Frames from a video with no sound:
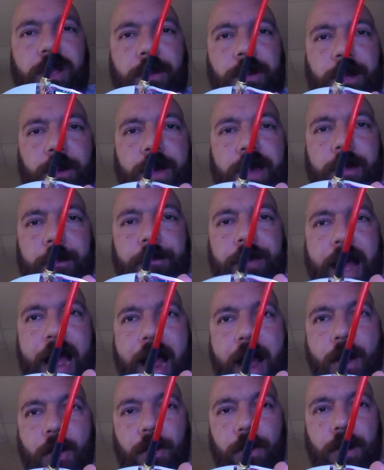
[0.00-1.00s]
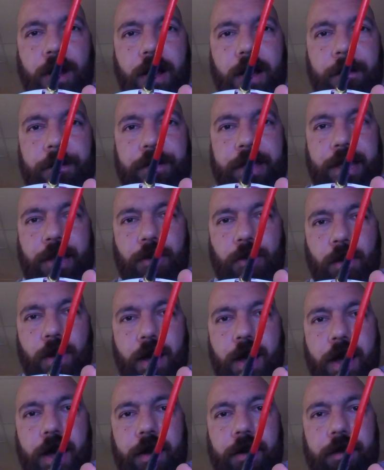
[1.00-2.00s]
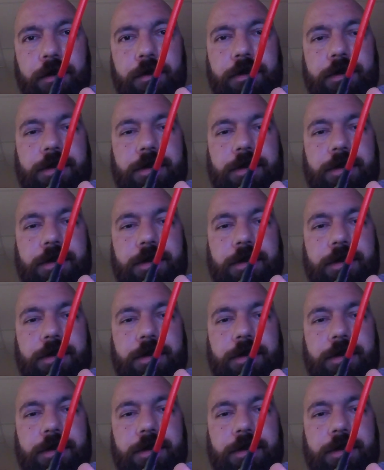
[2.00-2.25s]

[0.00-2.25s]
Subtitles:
want to go ahead and power up a quad